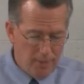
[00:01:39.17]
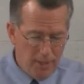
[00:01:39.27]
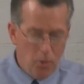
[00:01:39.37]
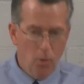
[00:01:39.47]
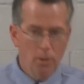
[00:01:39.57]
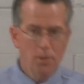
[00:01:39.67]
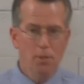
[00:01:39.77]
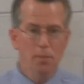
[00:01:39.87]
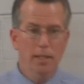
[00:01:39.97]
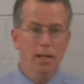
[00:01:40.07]
in order
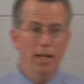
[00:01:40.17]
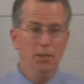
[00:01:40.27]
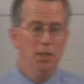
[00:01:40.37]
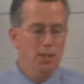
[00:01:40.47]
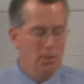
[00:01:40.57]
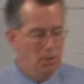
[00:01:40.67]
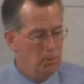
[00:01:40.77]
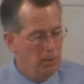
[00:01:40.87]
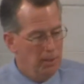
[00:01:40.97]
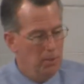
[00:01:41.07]
to be like Jesus,
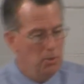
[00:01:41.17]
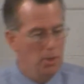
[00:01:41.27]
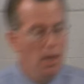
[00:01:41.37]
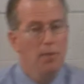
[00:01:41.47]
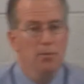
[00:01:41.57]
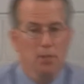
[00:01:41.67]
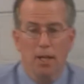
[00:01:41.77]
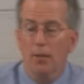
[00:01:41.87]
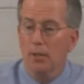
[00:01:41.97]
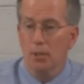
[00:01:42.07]
really whose life is
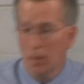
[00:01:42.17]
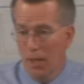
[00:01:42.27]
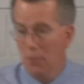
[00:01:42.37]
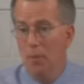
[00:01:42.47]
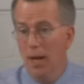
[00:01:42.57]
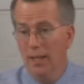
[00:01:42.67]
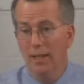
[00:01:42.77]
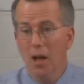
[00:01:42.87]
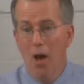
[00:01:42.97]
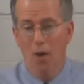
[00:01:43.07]
characterized by
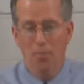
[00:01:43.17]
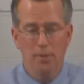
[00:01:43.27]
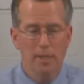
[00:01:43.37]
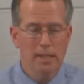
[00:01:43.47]
love,